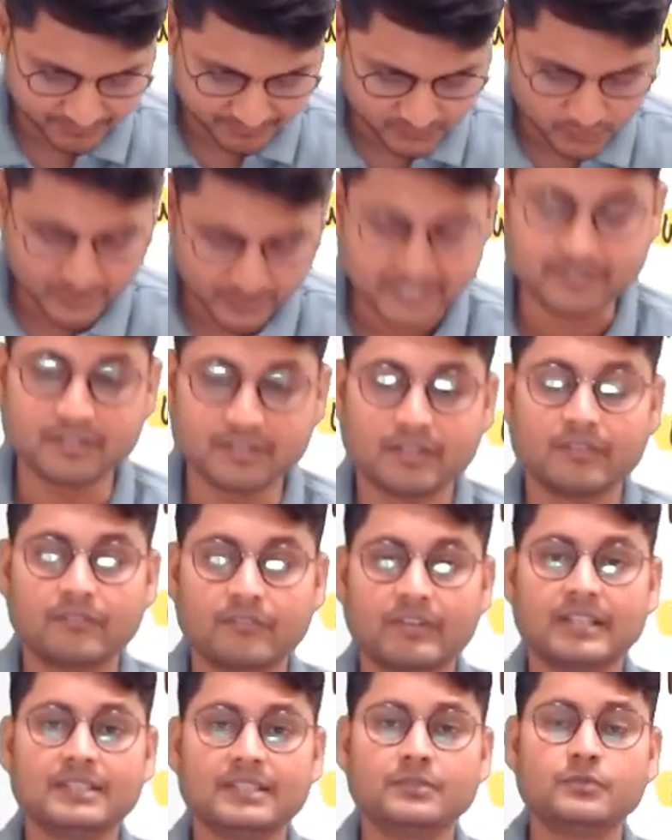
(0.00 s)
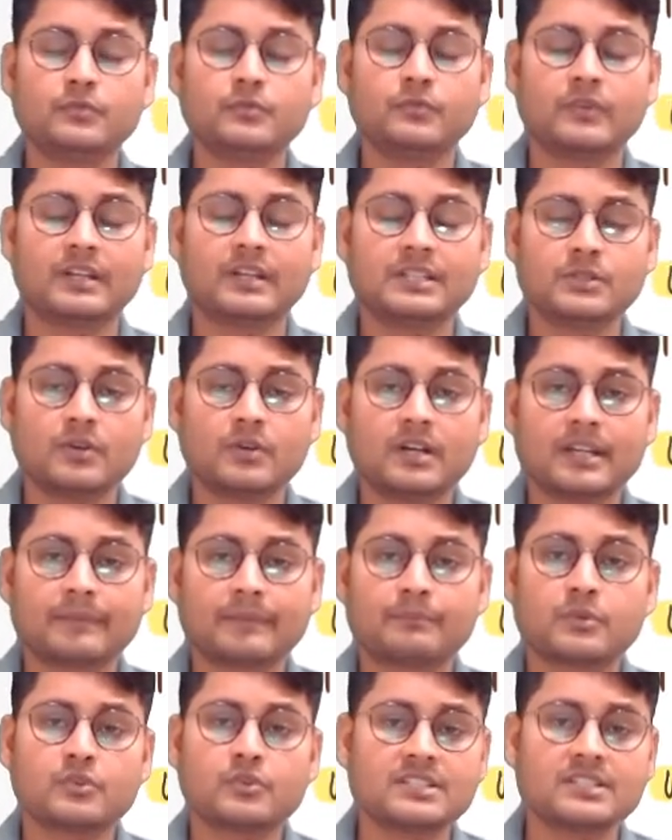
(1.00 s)
Okay, when you are
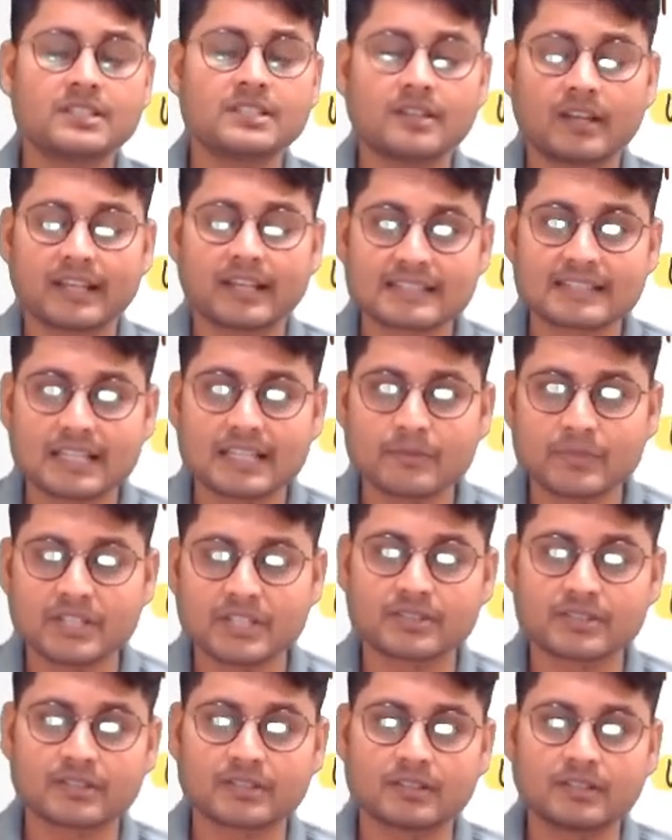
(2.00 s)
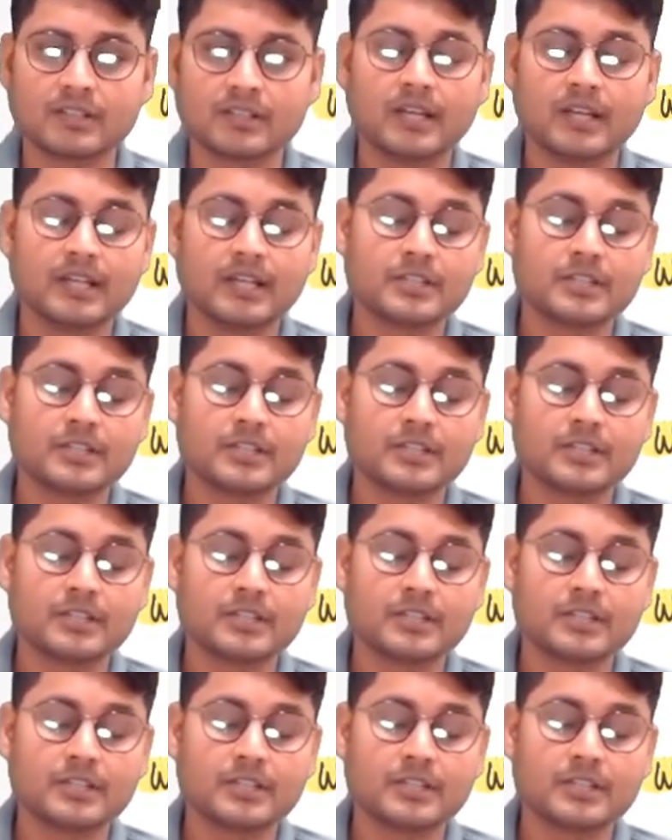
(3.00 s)
approaching your examination,